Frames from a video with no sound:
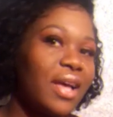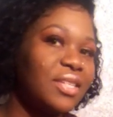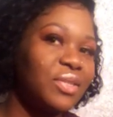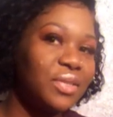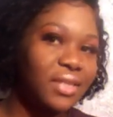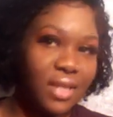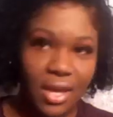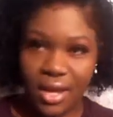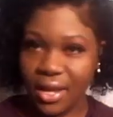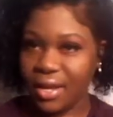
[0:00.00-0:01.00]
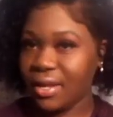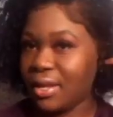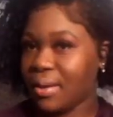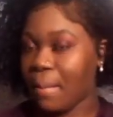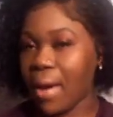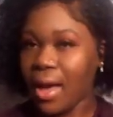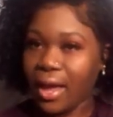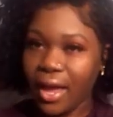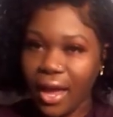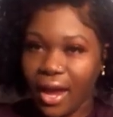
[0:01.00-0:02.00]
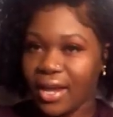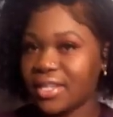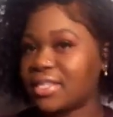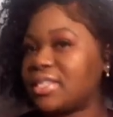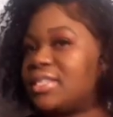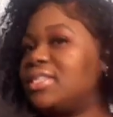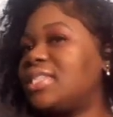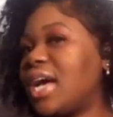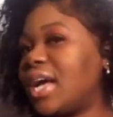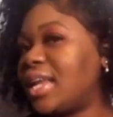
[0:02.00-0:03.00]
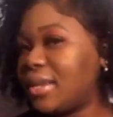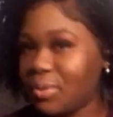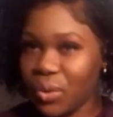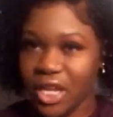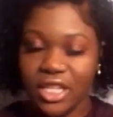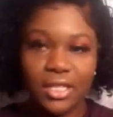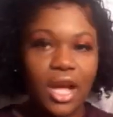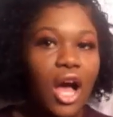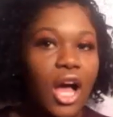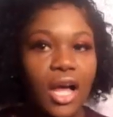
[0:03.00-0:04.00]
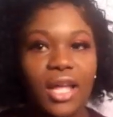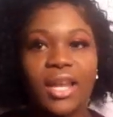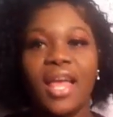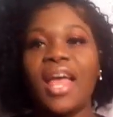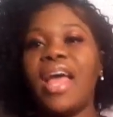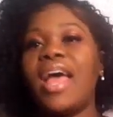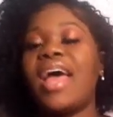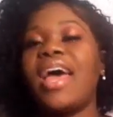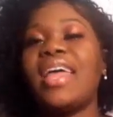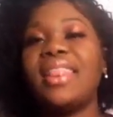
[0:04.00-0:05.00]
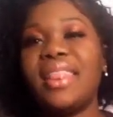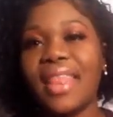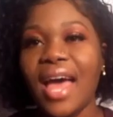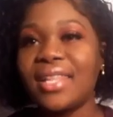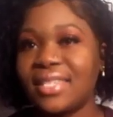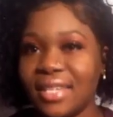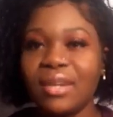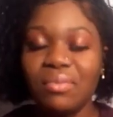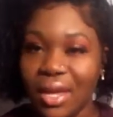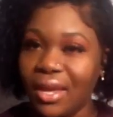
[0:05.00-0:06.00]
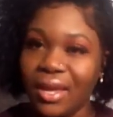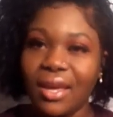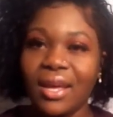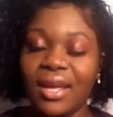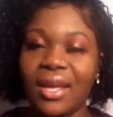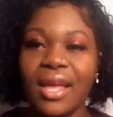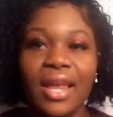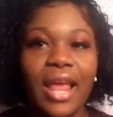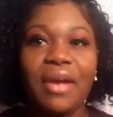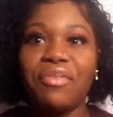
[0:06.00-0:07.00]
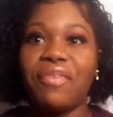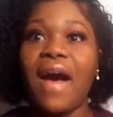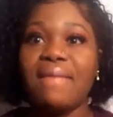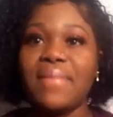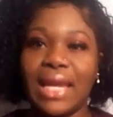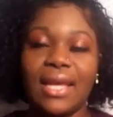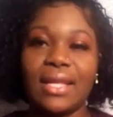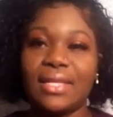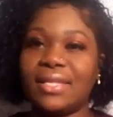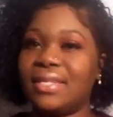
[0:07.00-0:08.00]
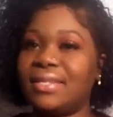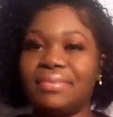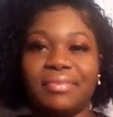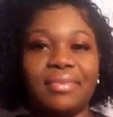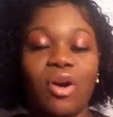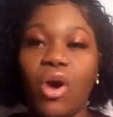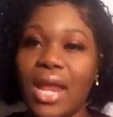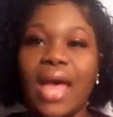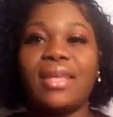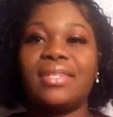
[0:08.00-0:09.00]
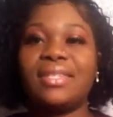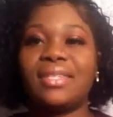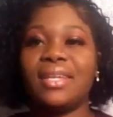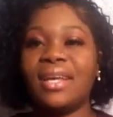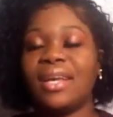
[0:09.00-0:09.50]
as you see, my hair is done, wig is on, and that took me like 5 minutes or less.